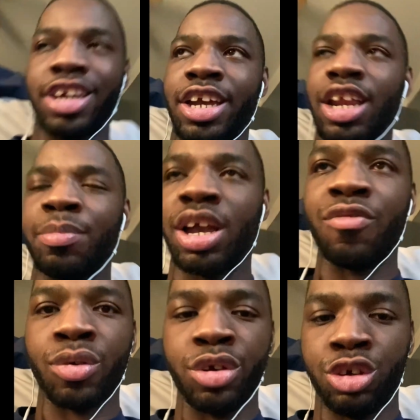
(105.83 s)
and I'm not
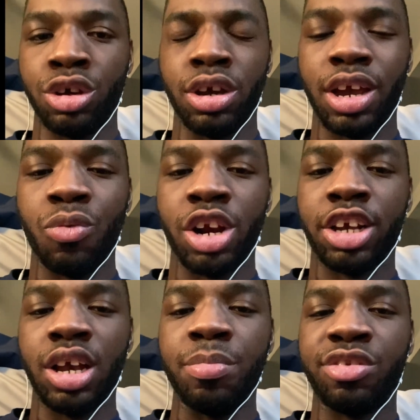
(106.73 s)
very good when it
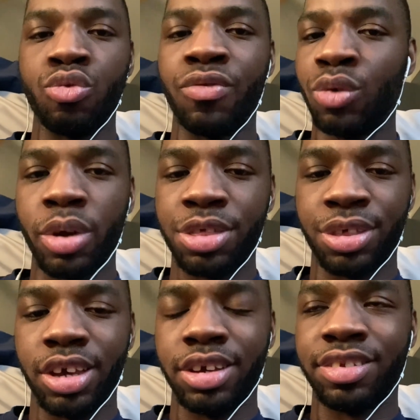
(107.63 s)
comes to reviewing
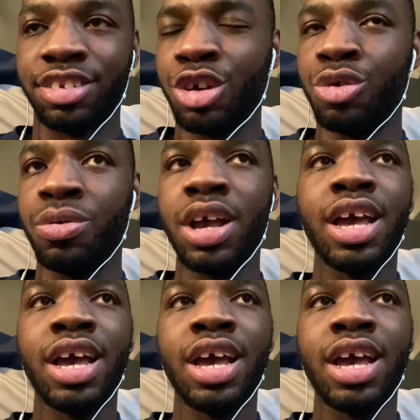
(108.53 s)
things. So,